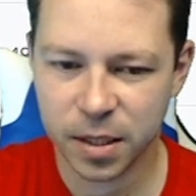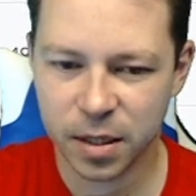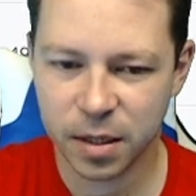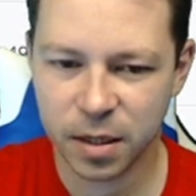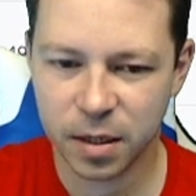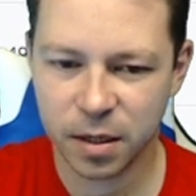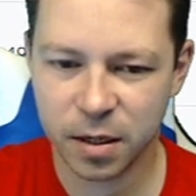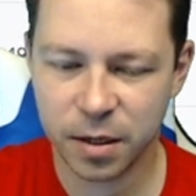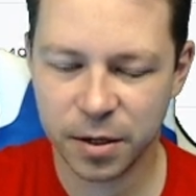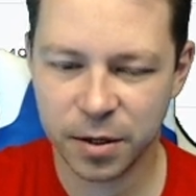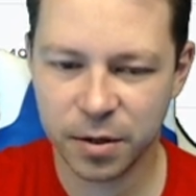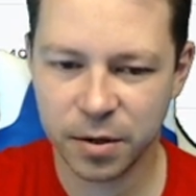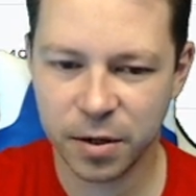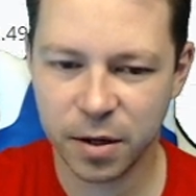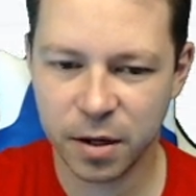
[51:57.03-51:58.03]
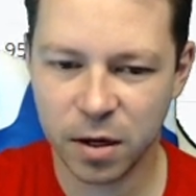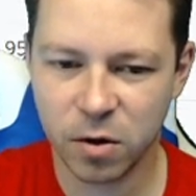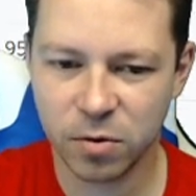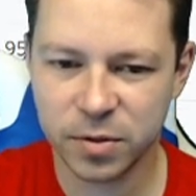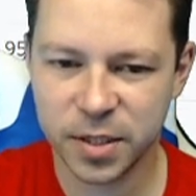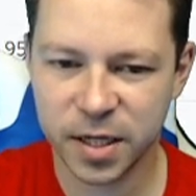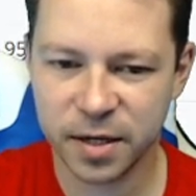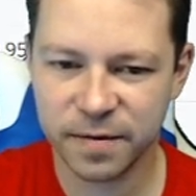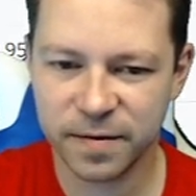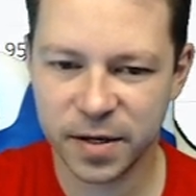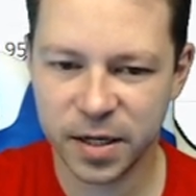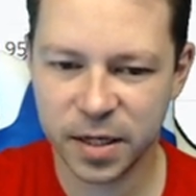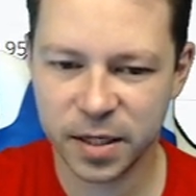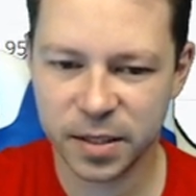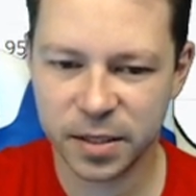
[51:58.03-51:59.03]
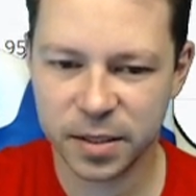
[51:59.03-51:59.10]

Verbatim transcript: Here you go, David,